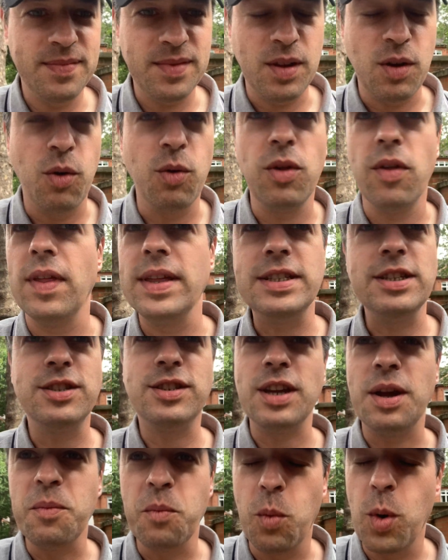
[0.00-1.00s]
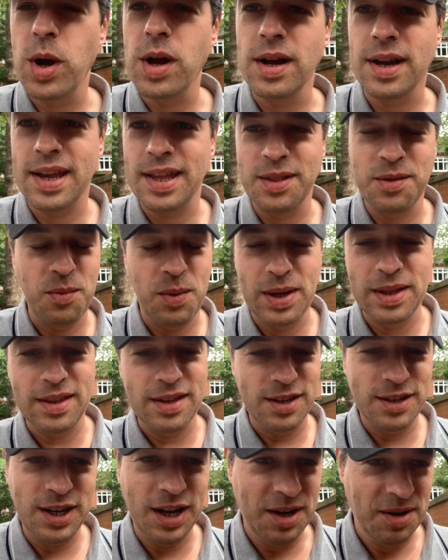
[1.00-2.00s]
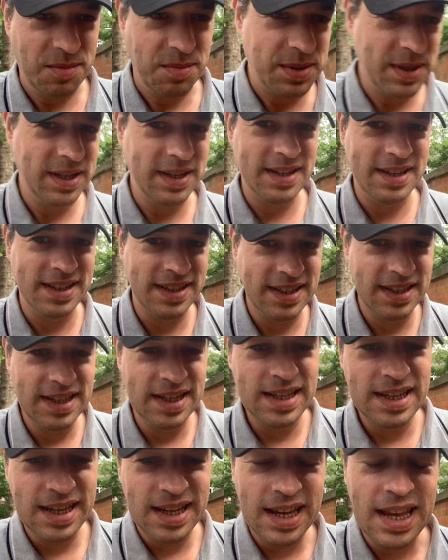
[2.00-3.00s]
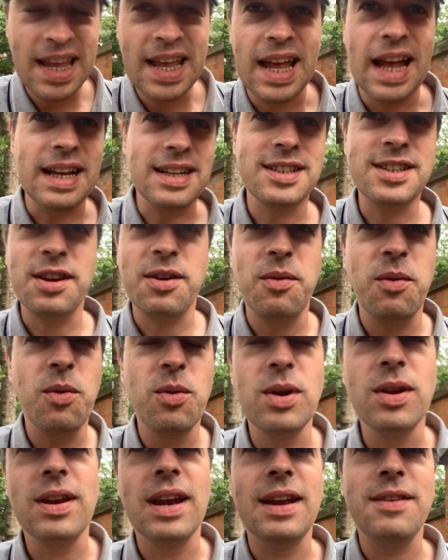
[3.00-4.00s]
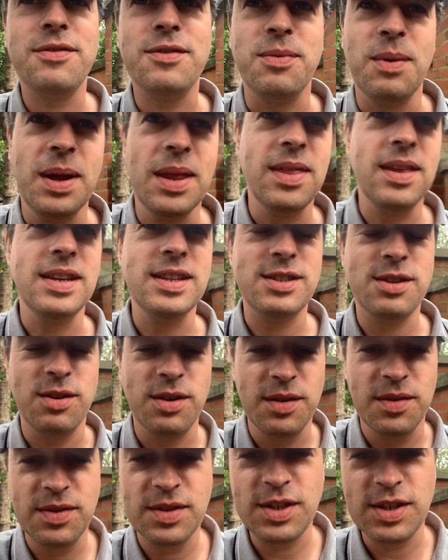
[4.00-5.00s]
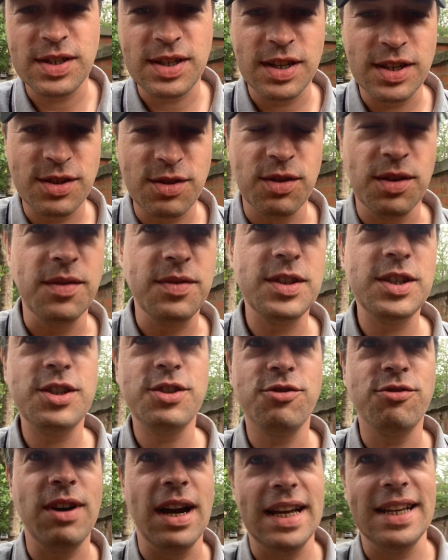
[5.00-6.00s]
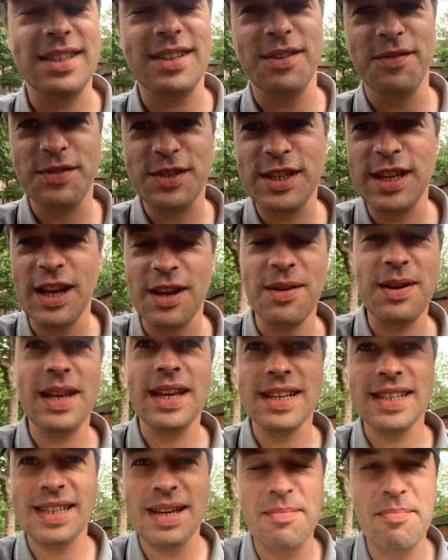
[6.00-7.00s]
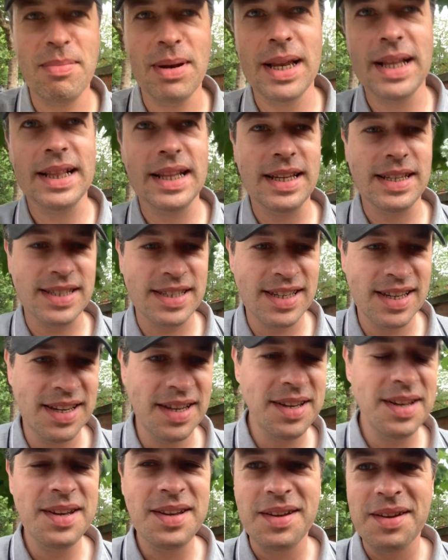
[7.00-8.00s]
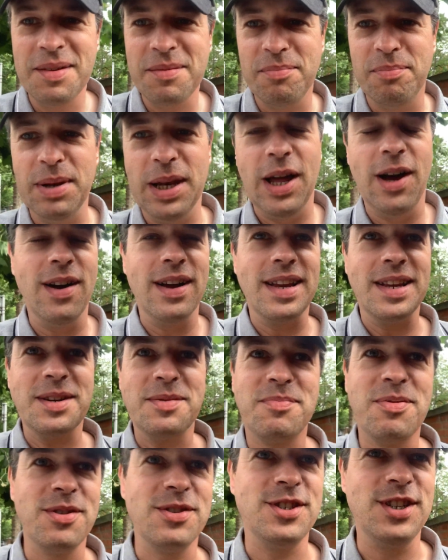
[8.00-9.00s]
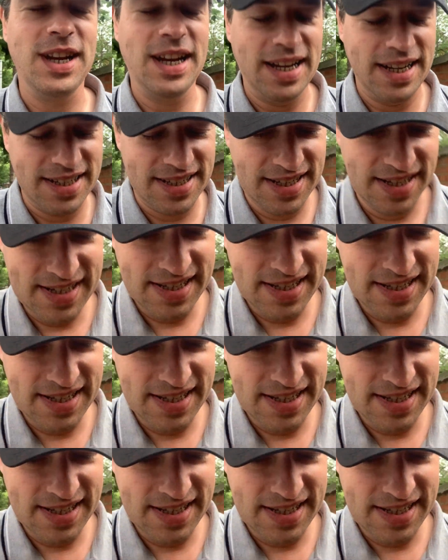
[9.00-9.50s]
or they just don't work in the way that you'd hoped. And so all you're left with is just a stress of slowly assembling this blind project.